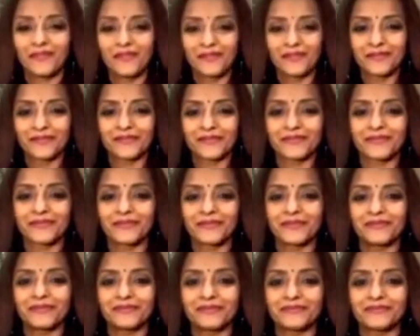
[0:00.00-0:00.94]

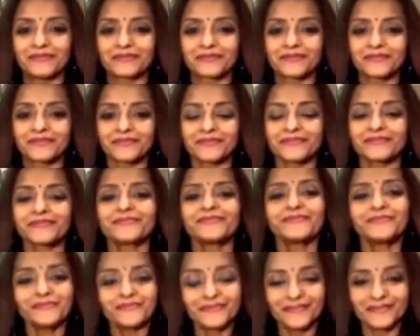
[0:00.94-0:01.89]

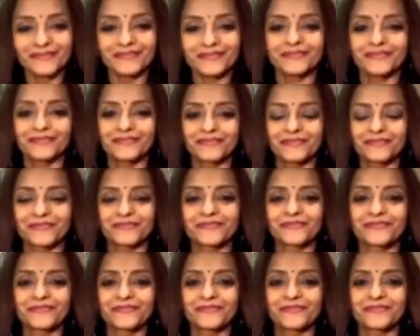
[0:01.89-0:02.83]

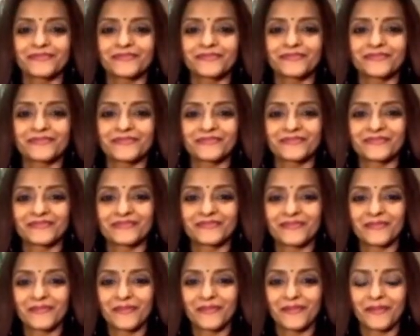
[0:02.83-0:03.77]

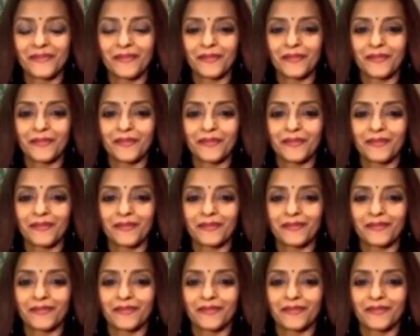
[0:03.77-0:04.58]
The person shown says nothing.